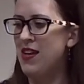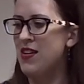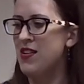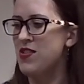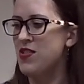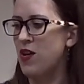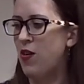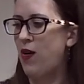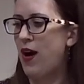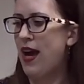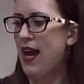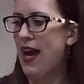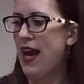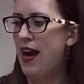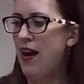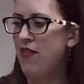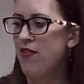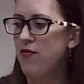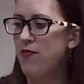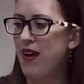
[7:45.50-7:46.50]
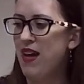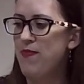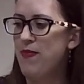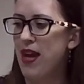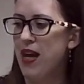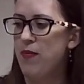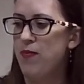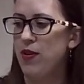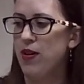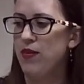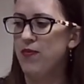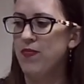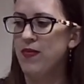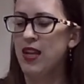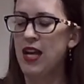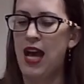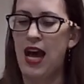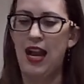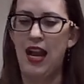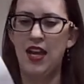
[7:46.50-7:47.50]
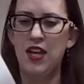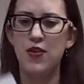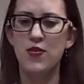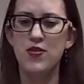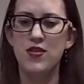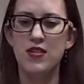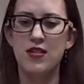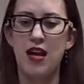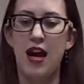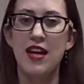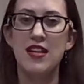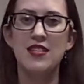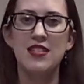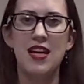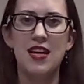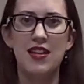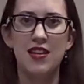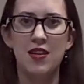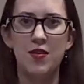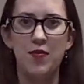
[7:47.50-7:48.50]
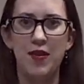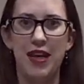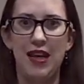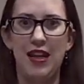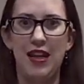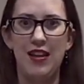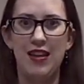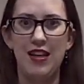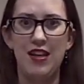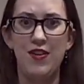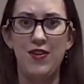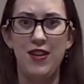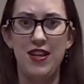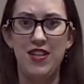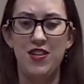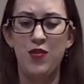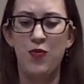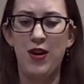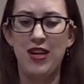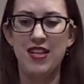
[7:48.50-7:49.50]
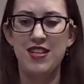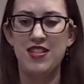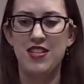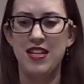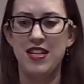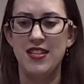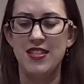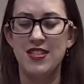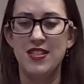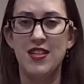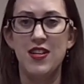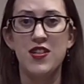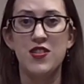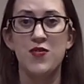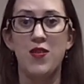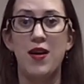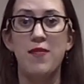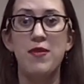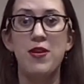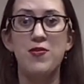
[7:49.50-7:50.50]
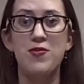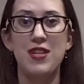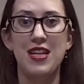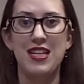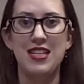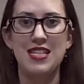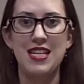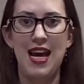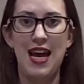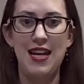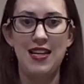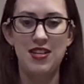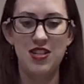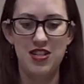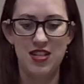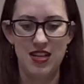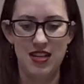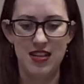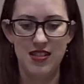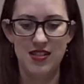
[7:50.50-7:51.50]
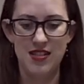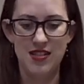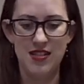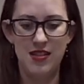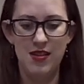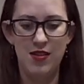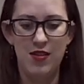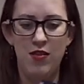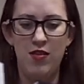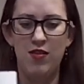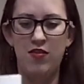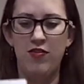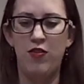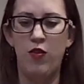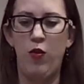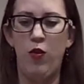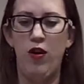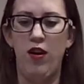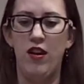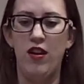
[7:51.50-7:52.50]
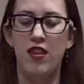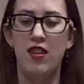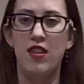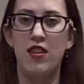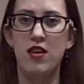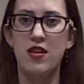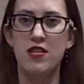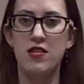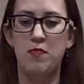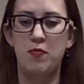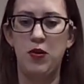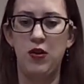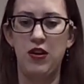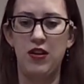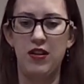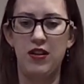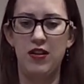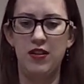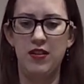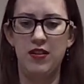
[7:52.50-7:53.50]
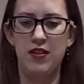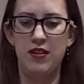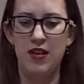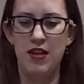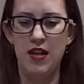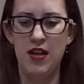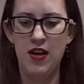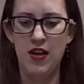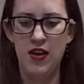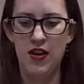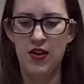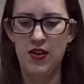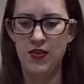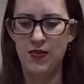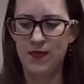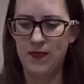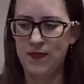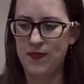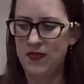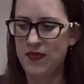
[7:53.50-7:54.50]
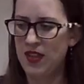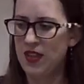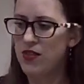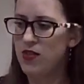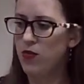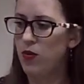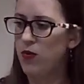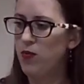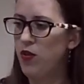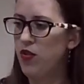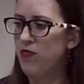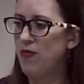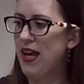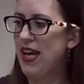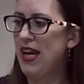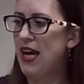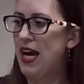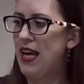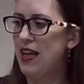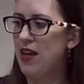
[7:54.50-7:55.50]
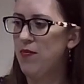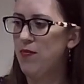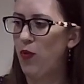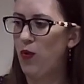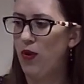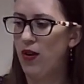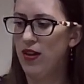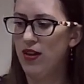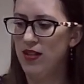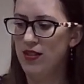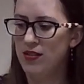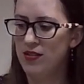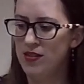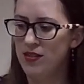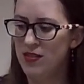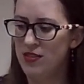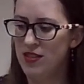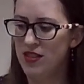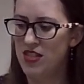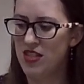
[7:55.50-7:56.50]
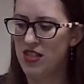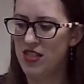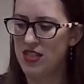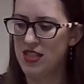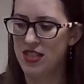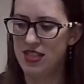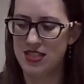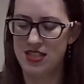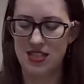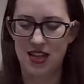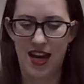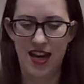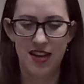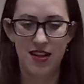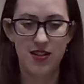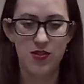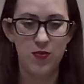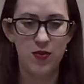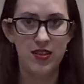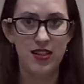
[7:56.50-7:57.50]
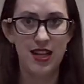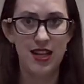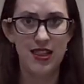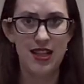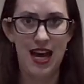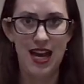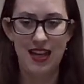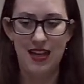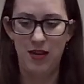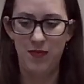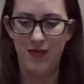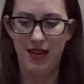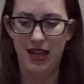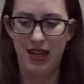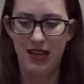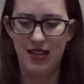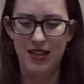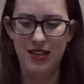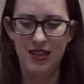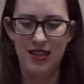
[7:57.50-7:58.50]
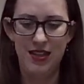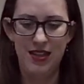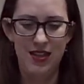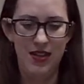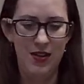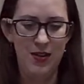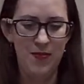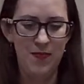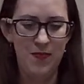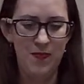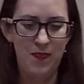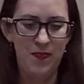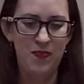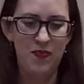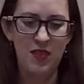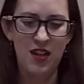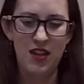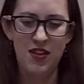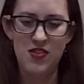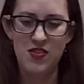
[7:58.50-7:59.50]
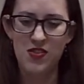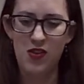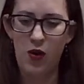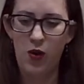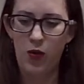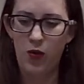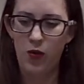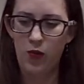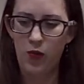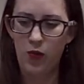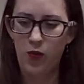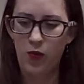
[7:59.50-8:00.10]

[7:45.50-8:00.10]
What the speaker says: So I have my paper, and I said at the beginning that you need 20 sheets. So I'm using 10 sheets for this book. So we'll move my cutting board just to the side because we'll need that in a minute. So